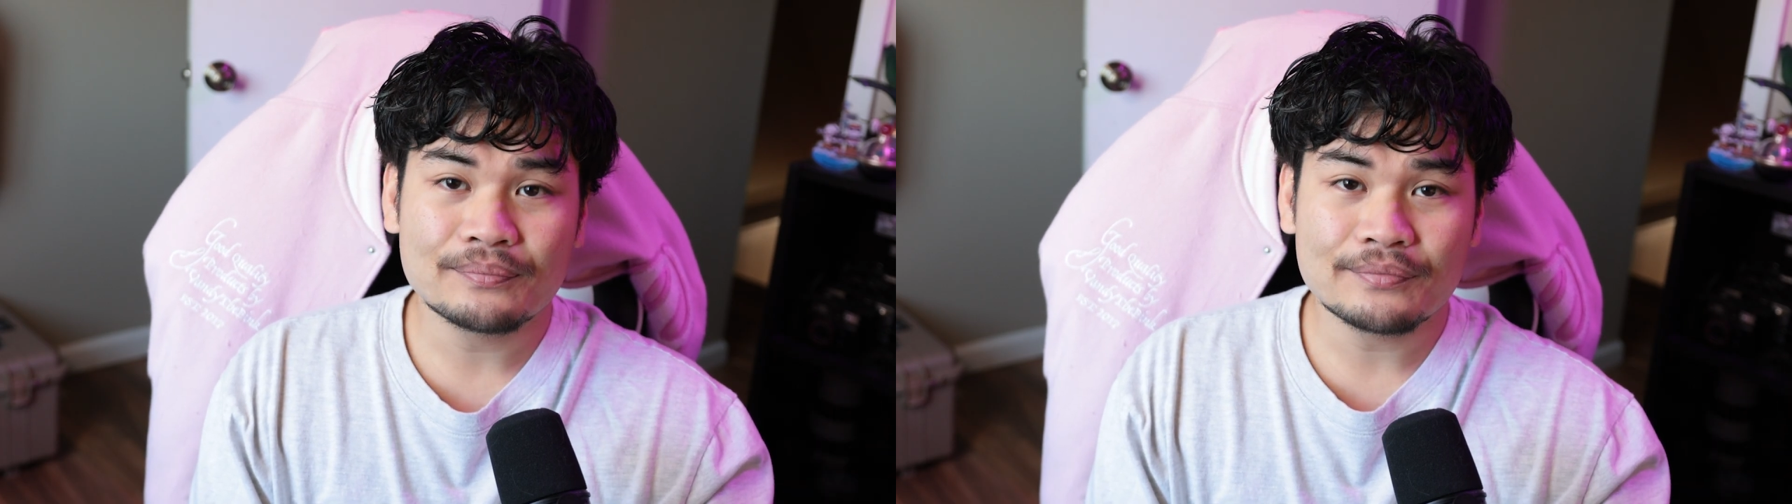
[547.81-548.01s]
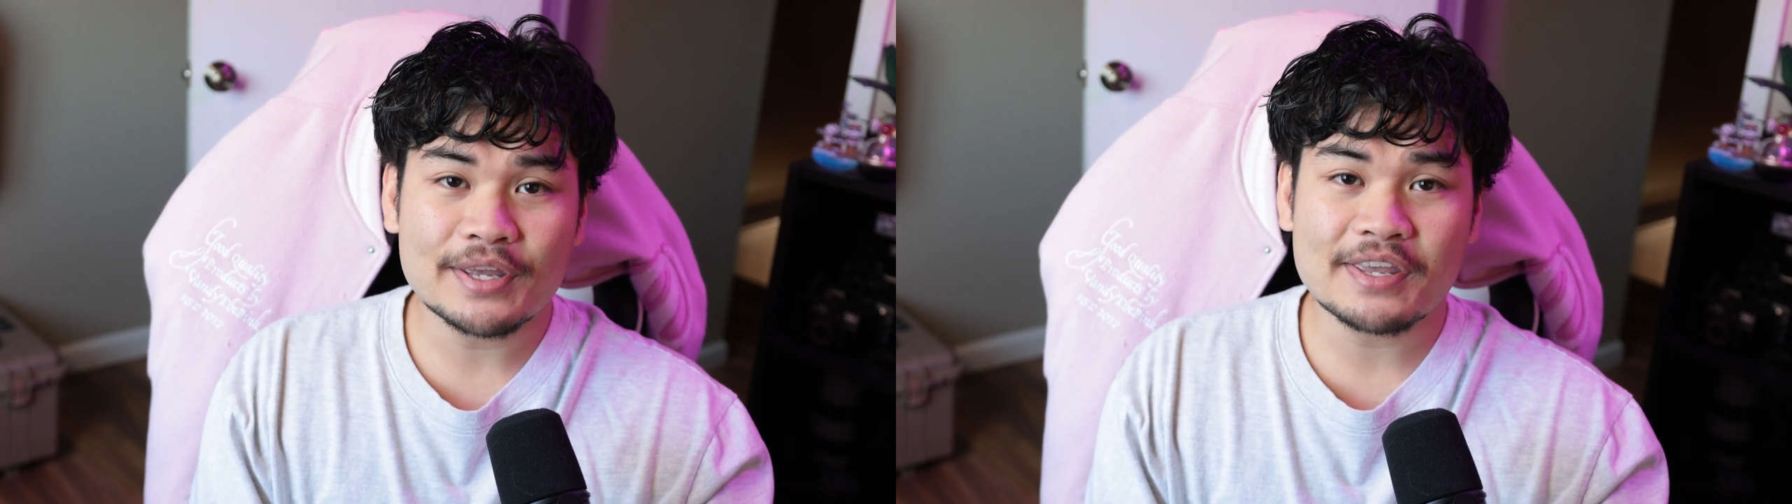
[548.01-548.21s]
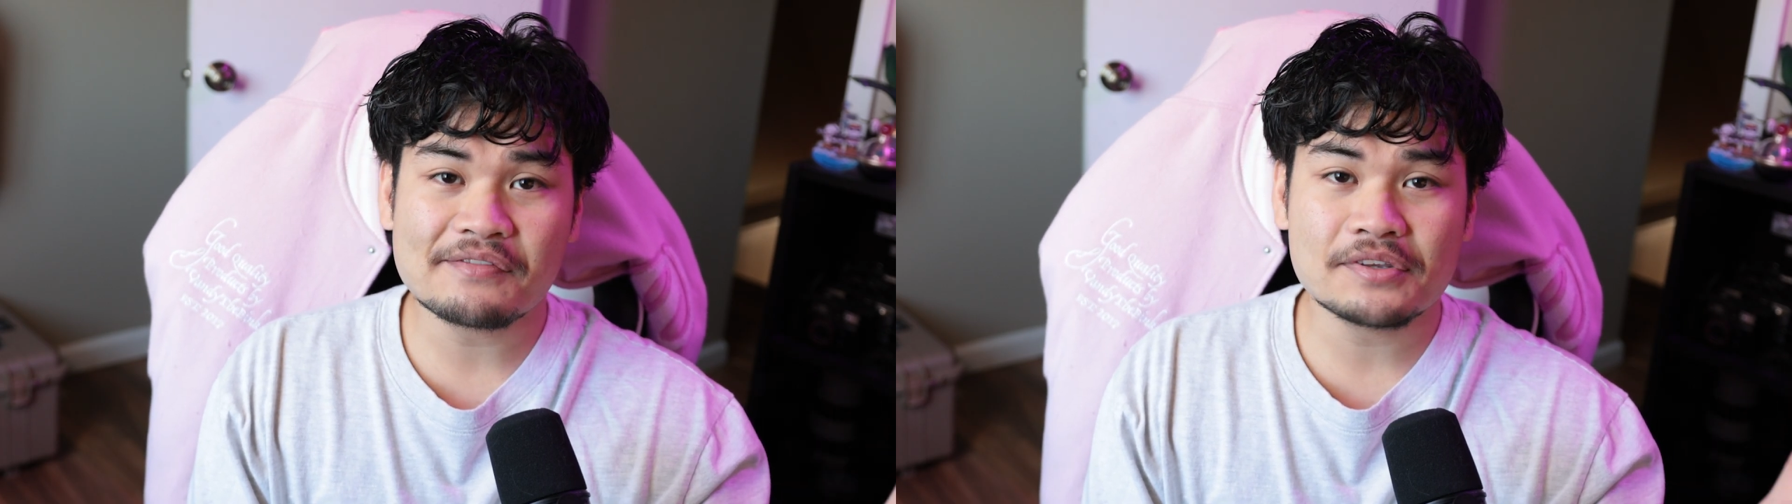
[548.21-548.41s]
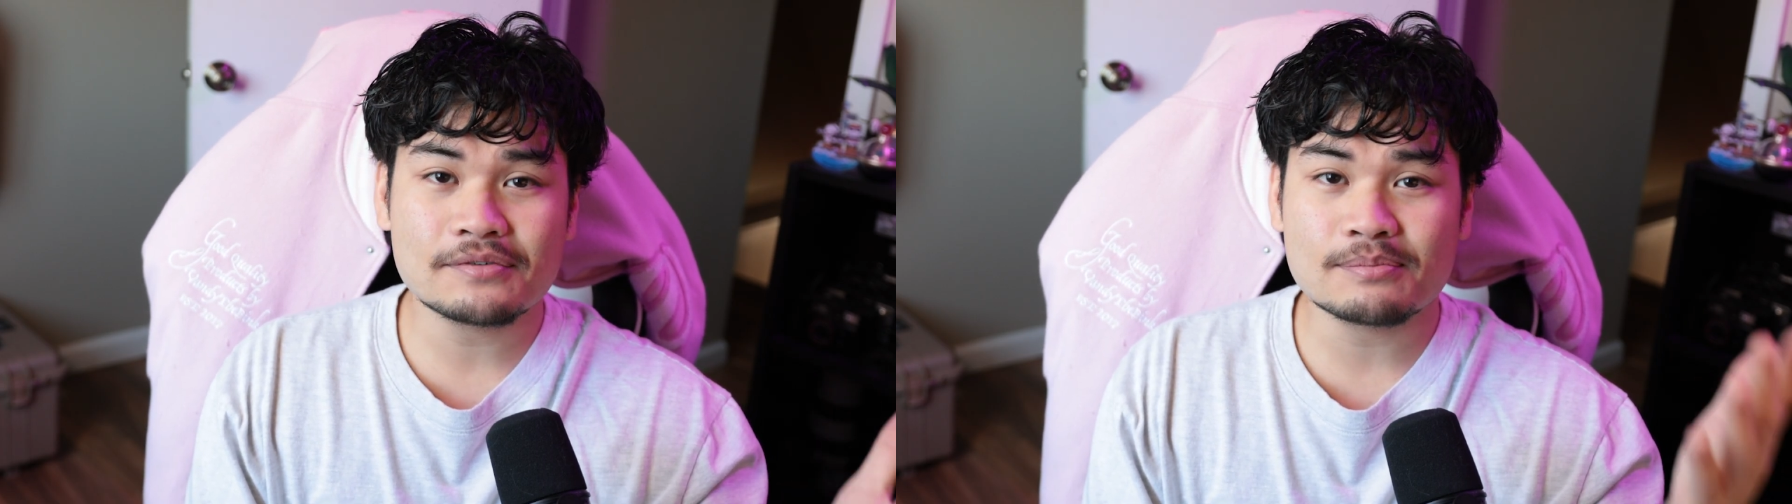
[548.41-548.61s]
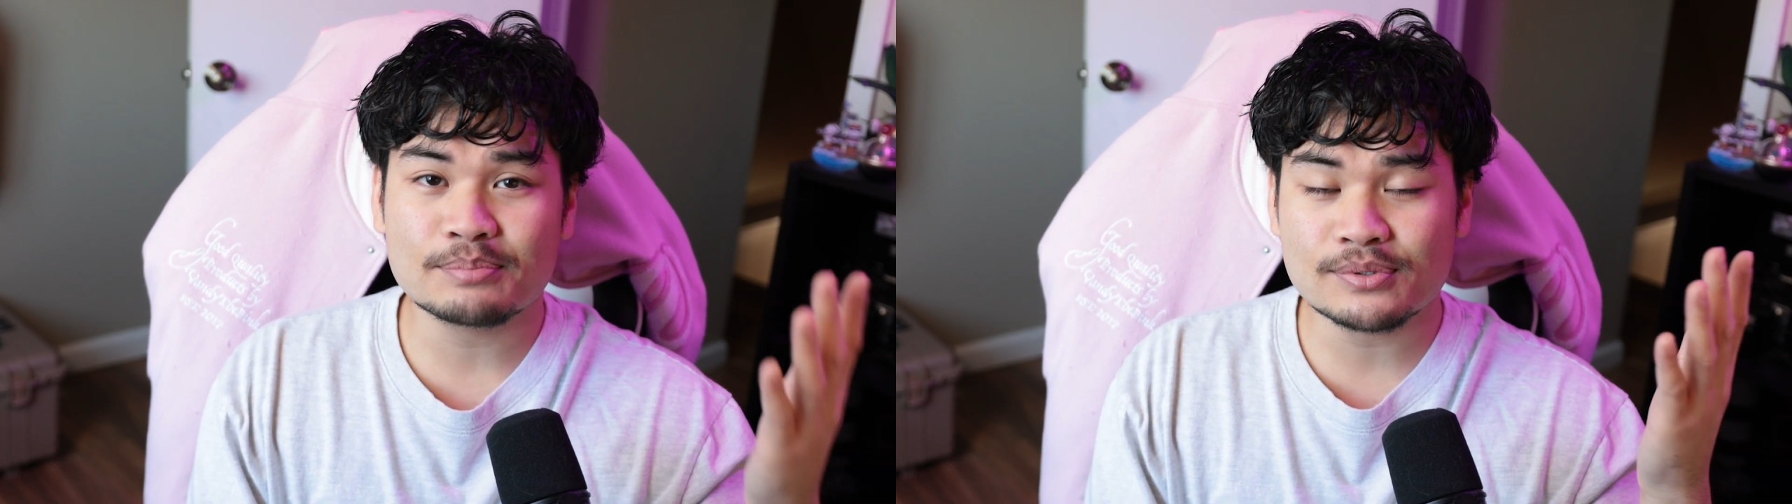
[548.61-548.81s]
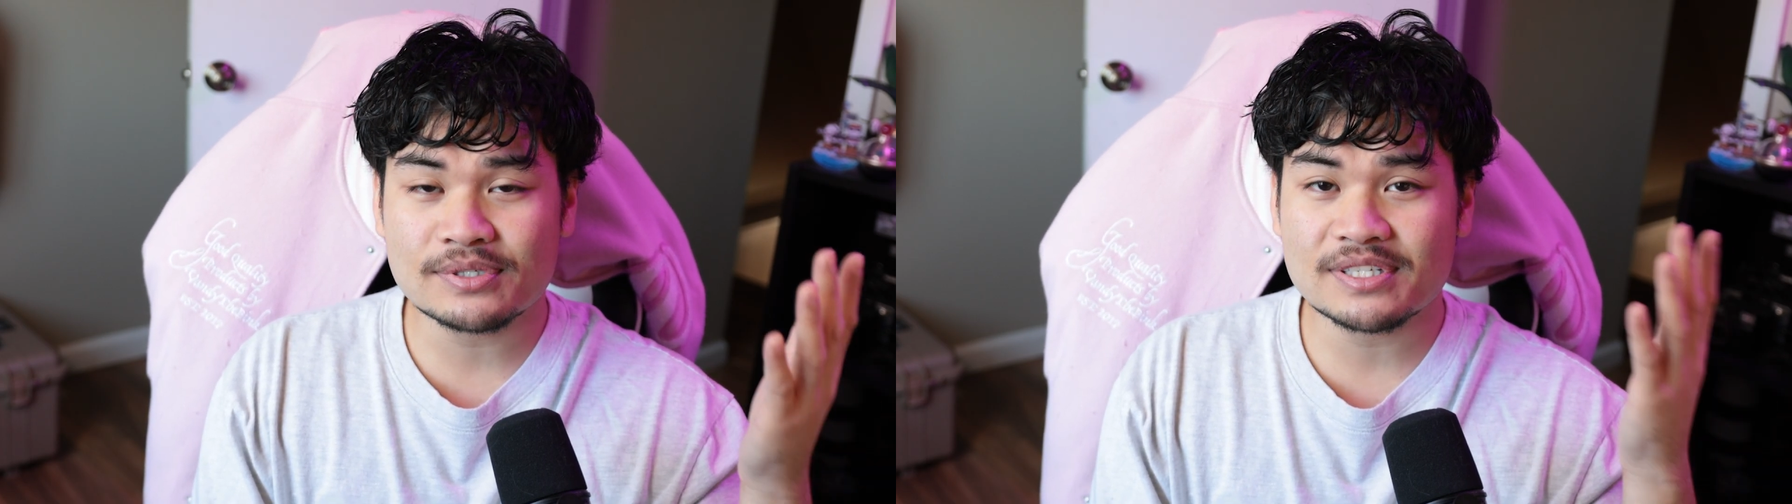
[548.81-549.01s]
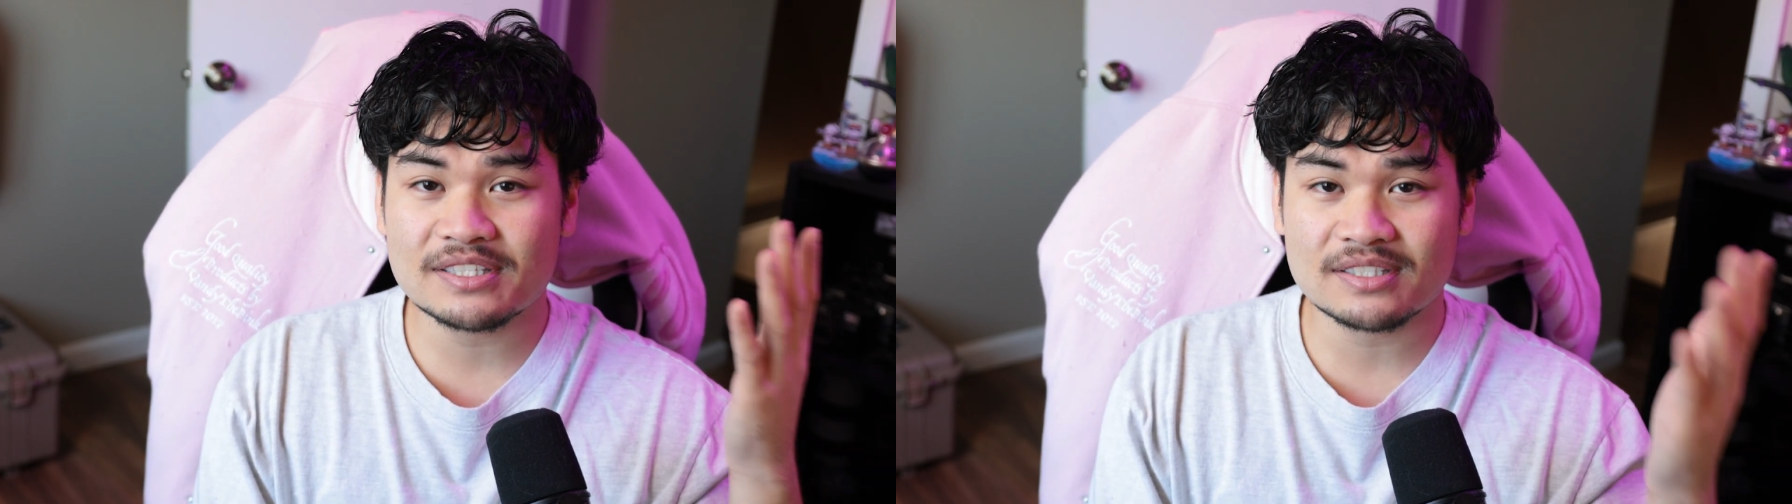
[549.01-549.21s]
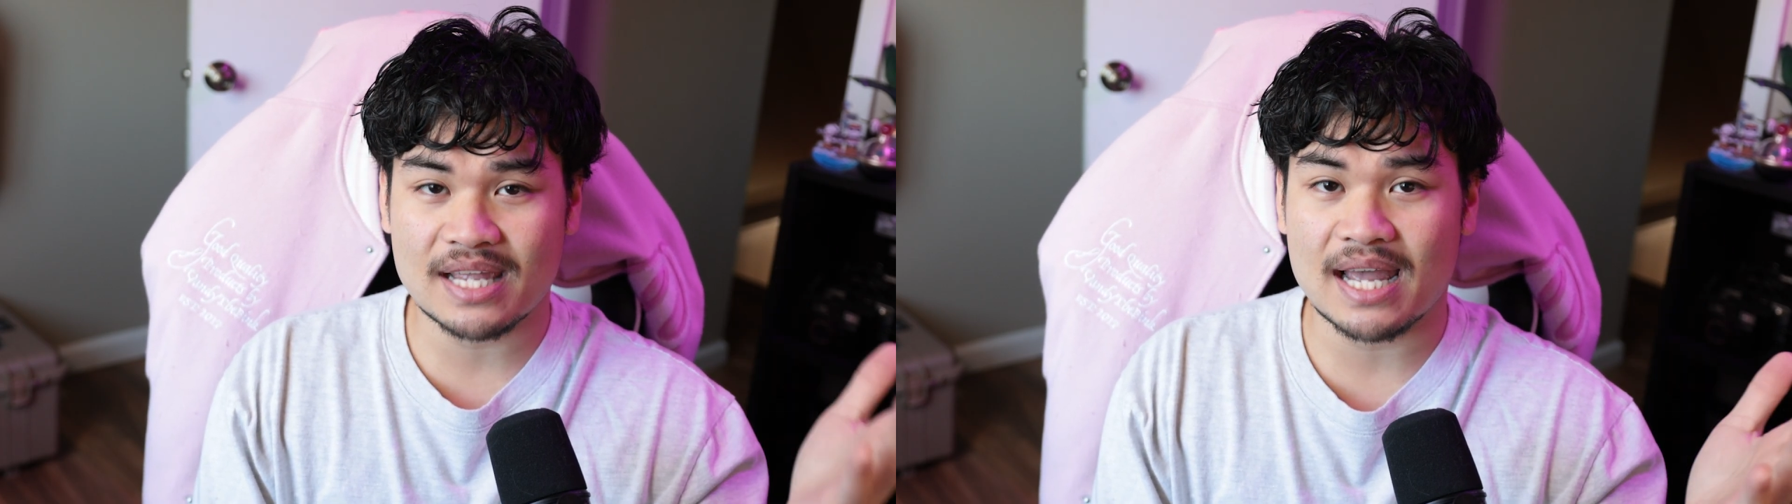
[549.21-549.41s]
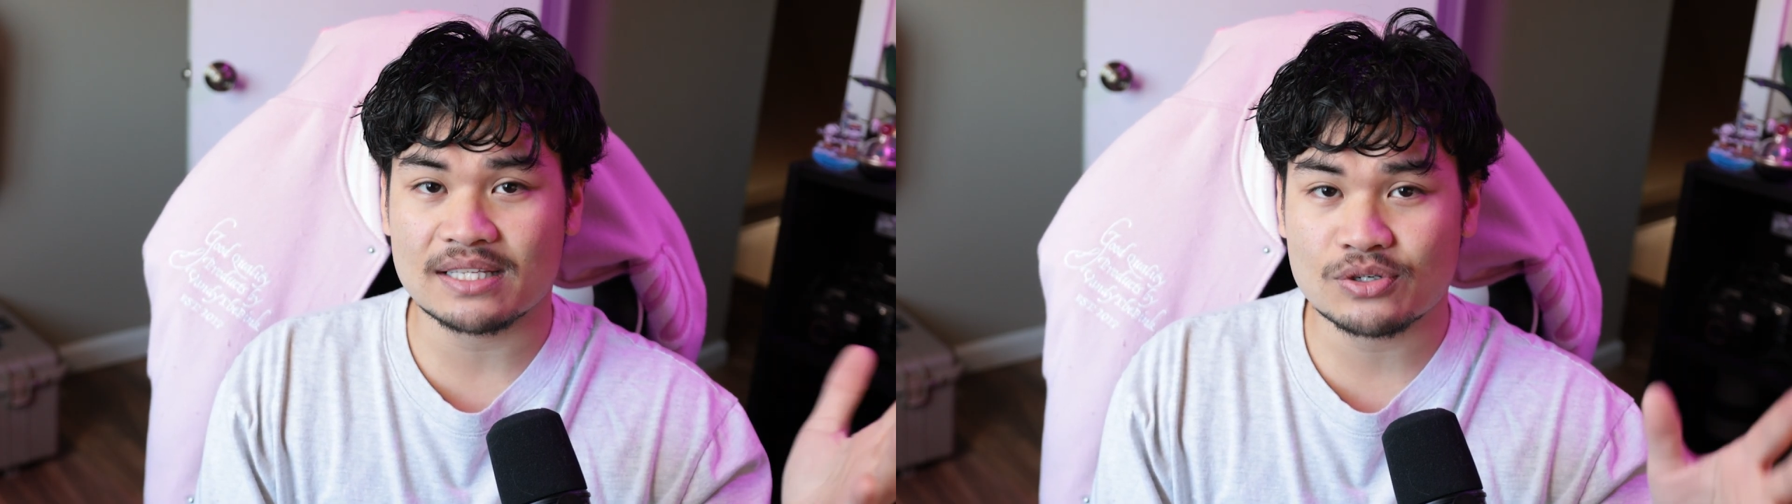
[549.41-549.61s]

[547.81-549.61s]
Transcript: They give you boosted stats.